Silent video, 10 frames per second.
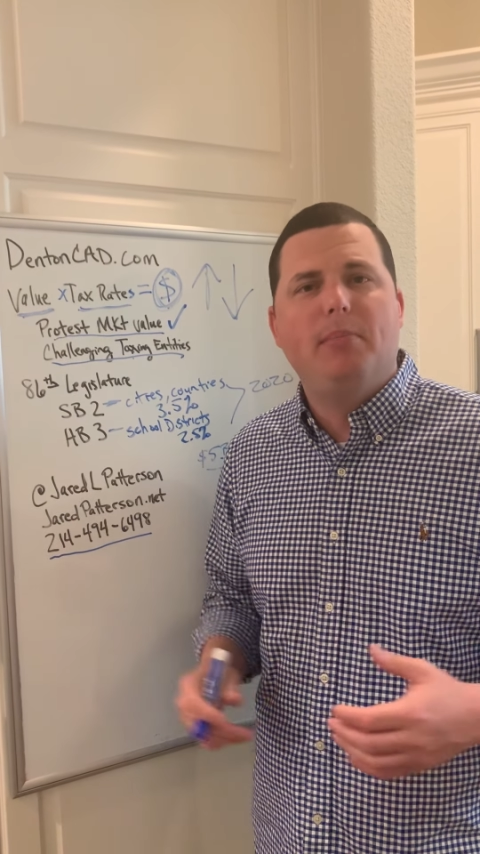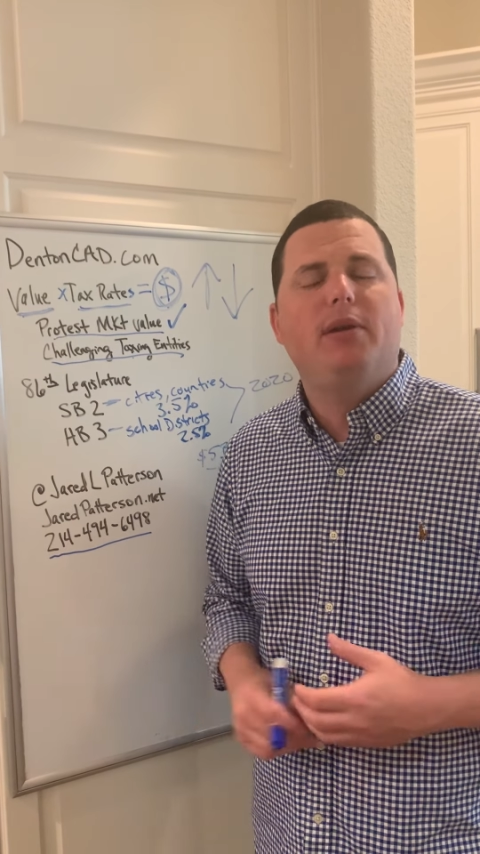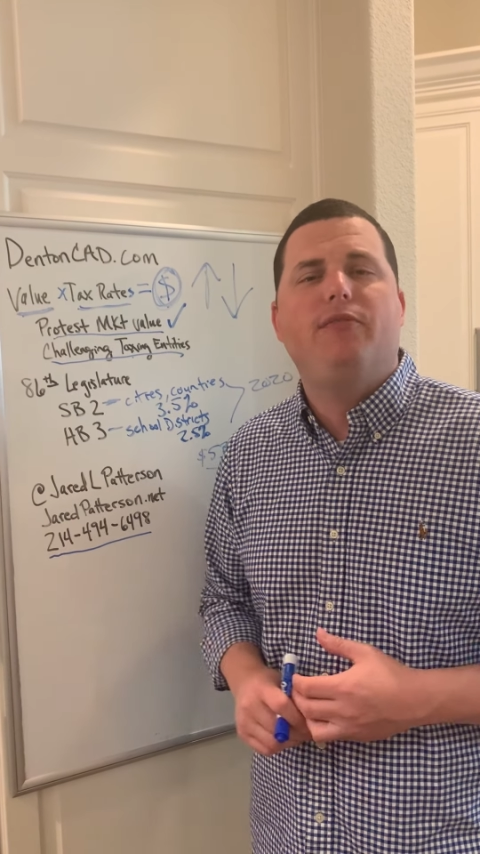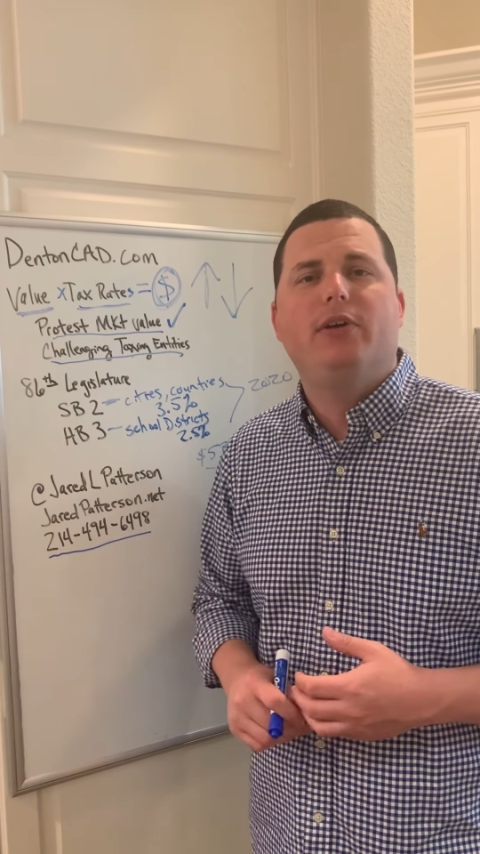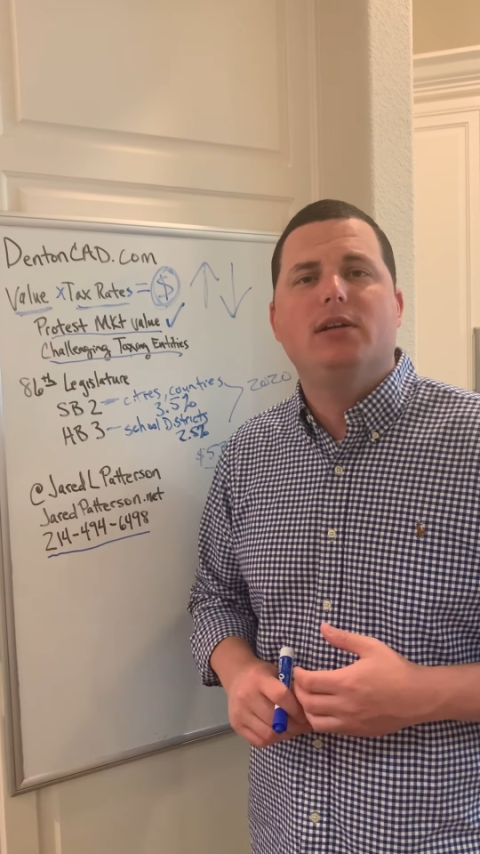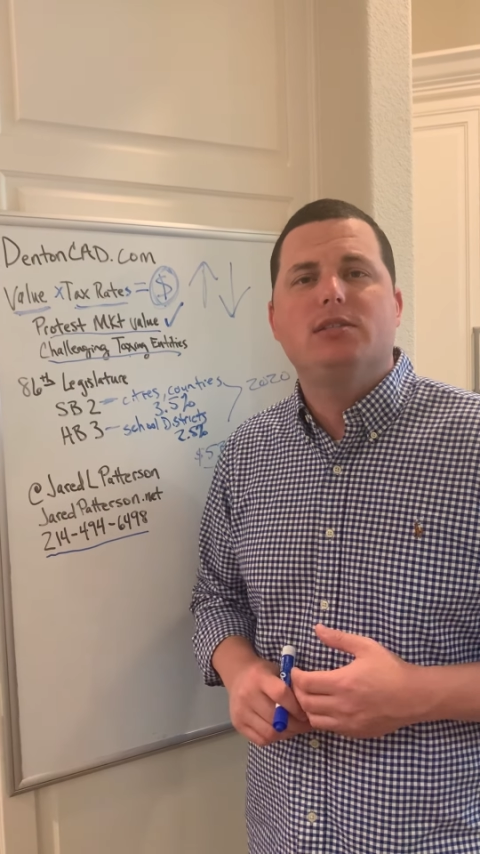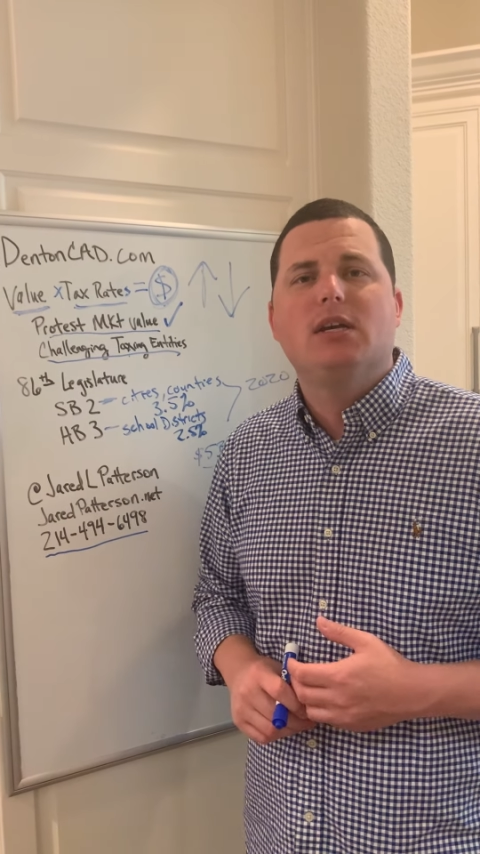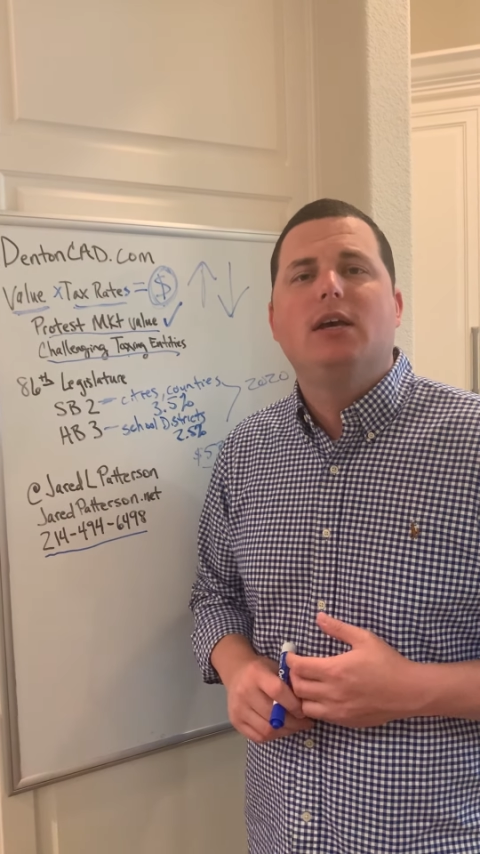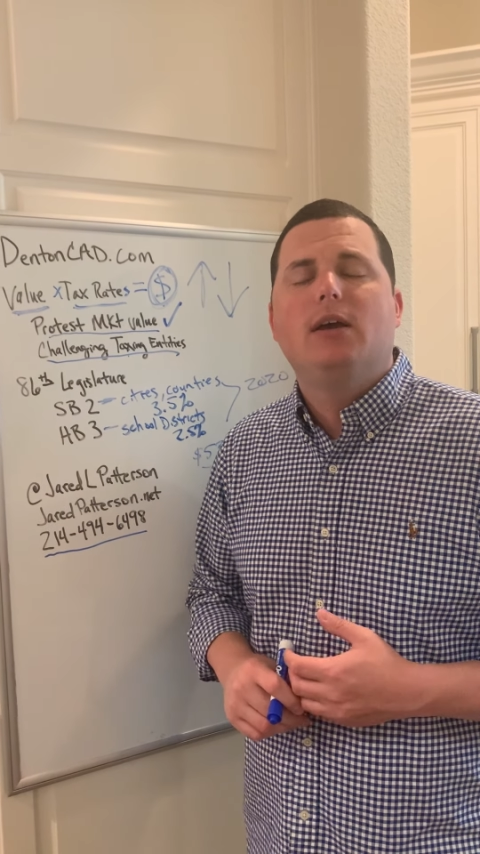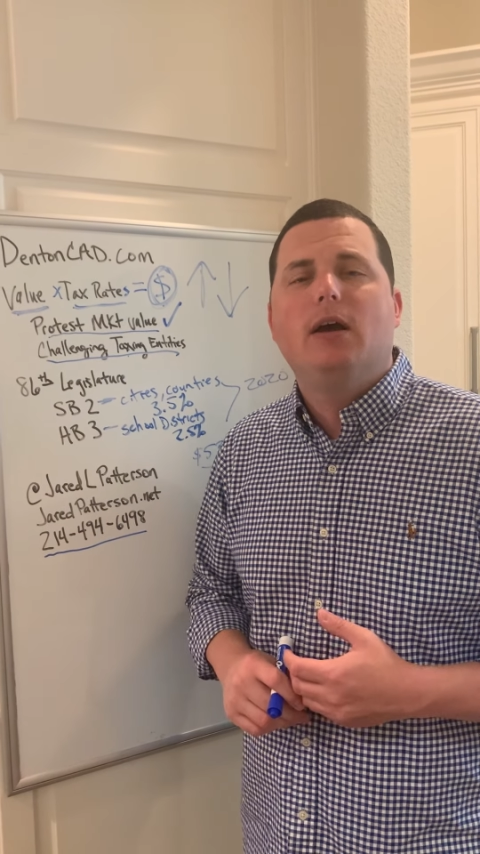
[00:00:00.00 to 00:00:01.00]
benefits
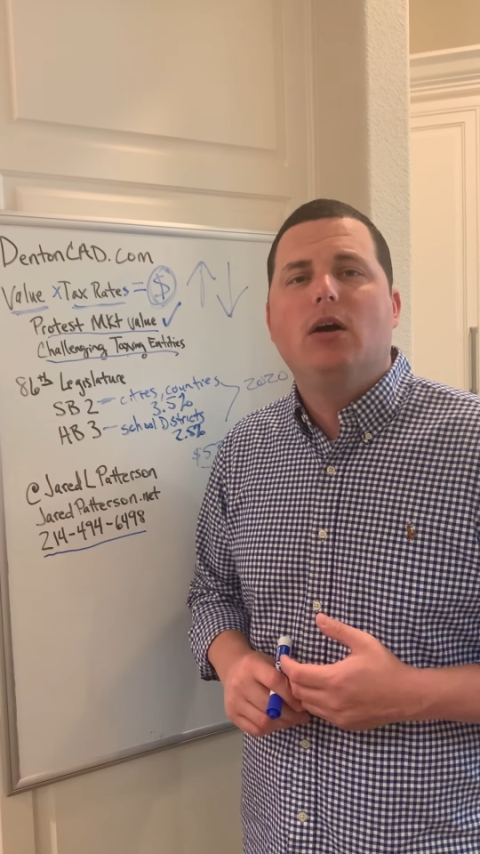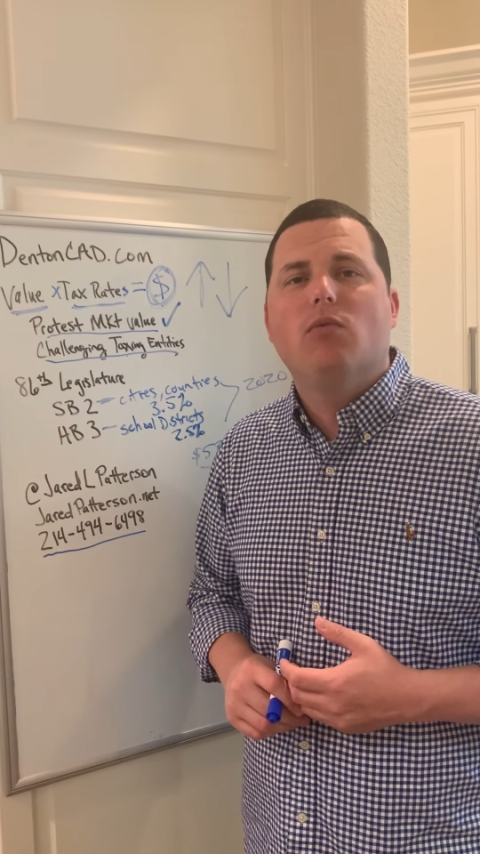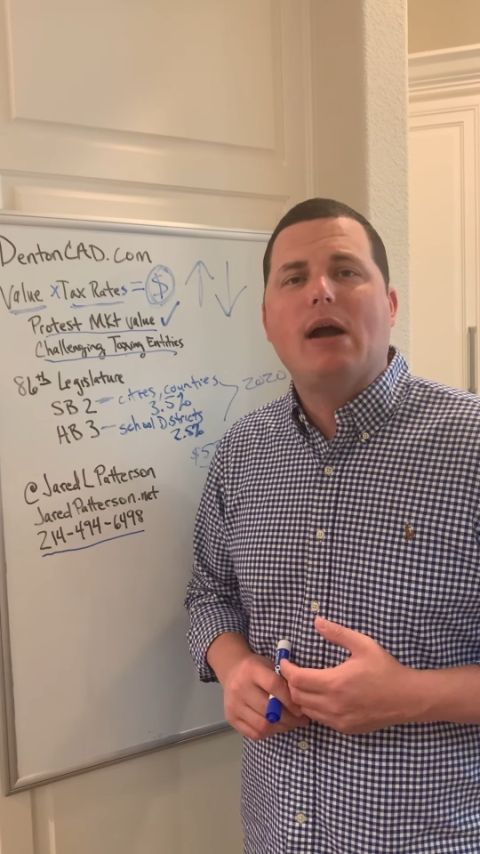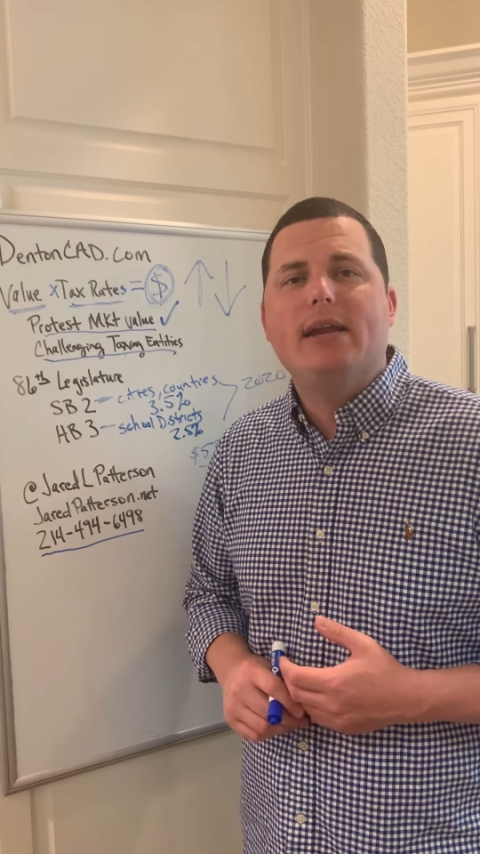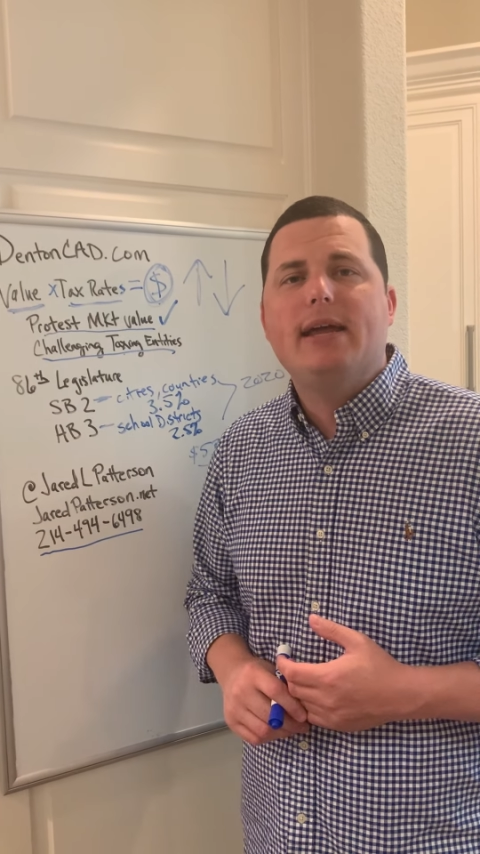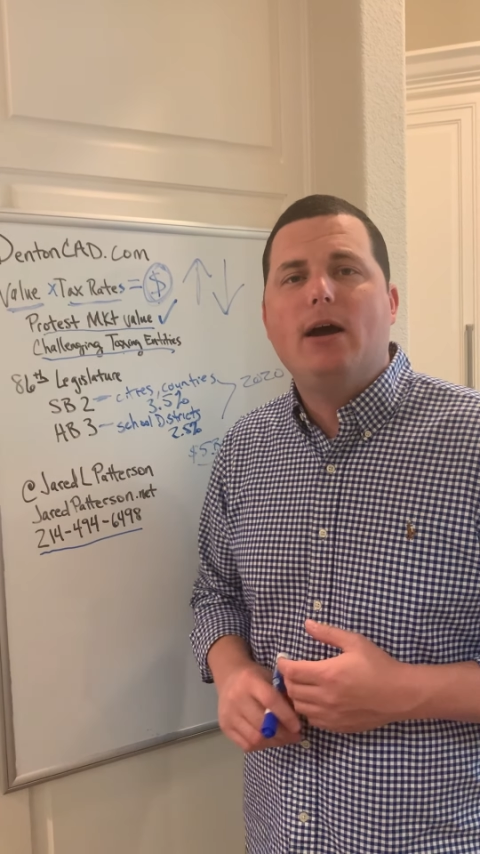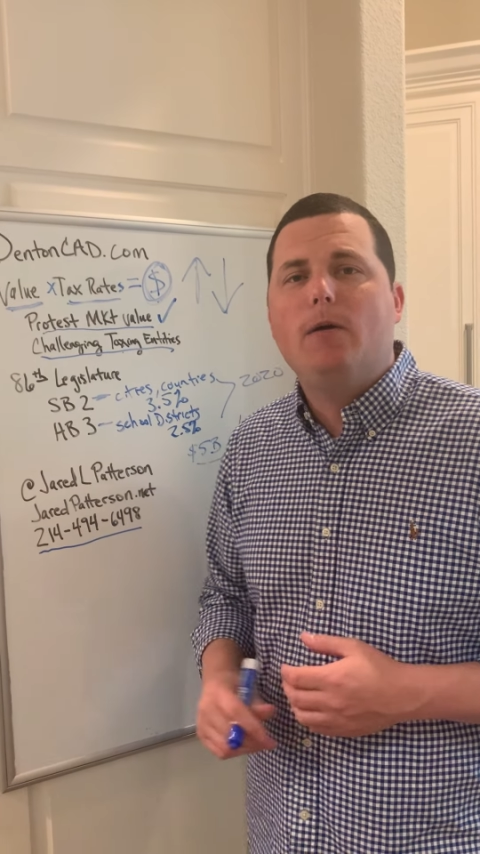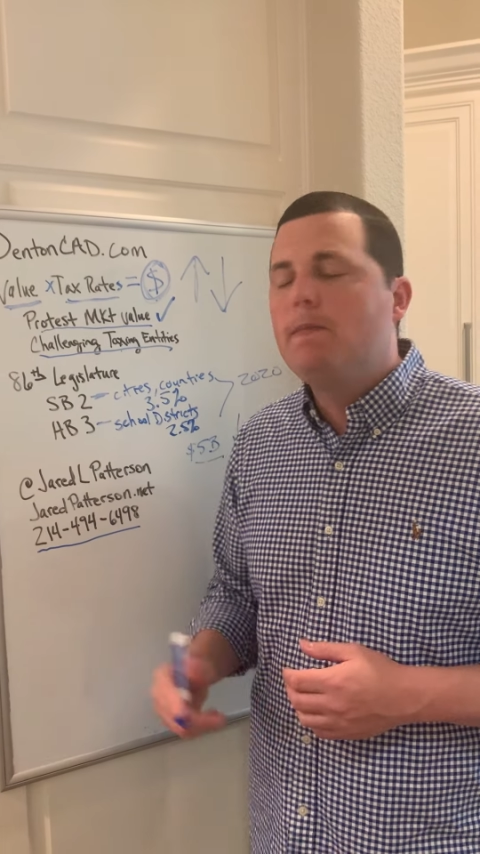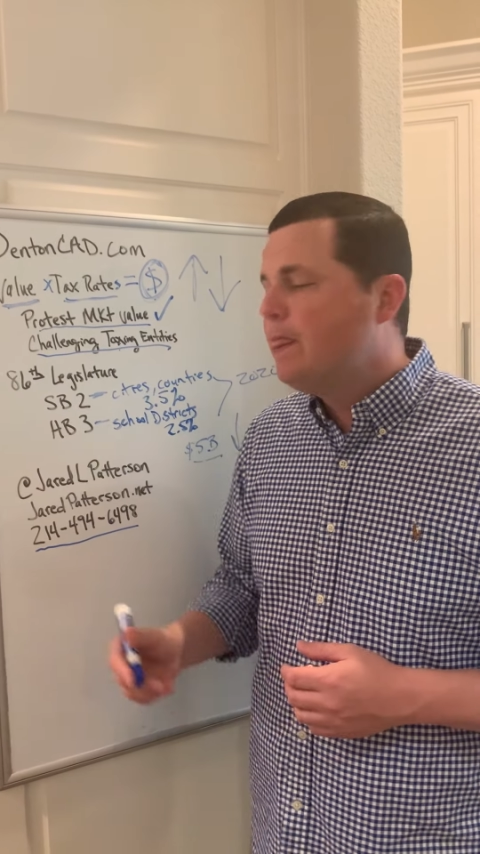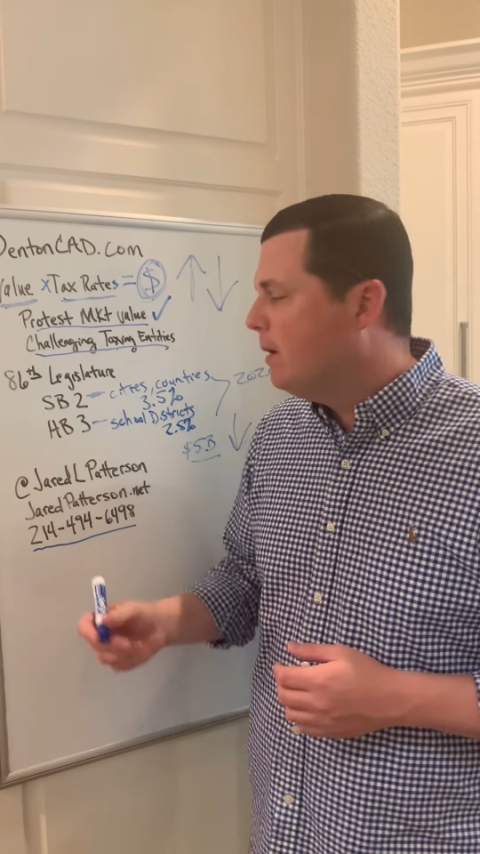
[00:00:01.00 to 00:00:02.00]
right
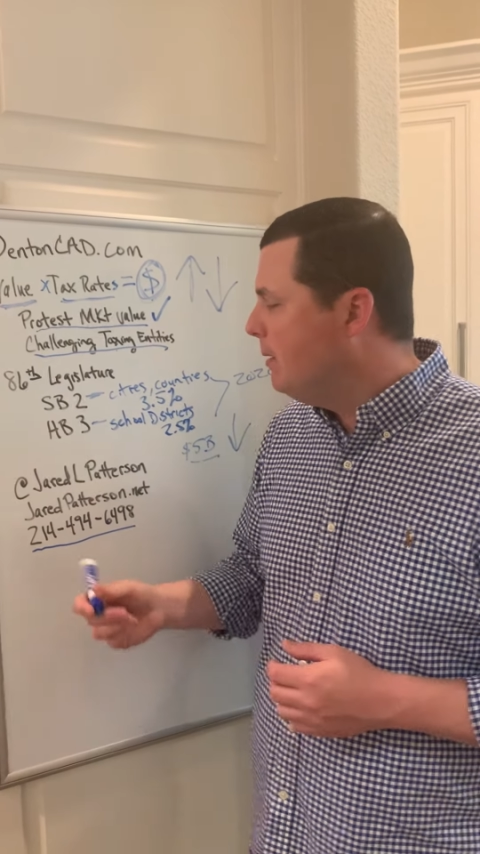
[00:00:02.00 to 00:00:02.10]
now,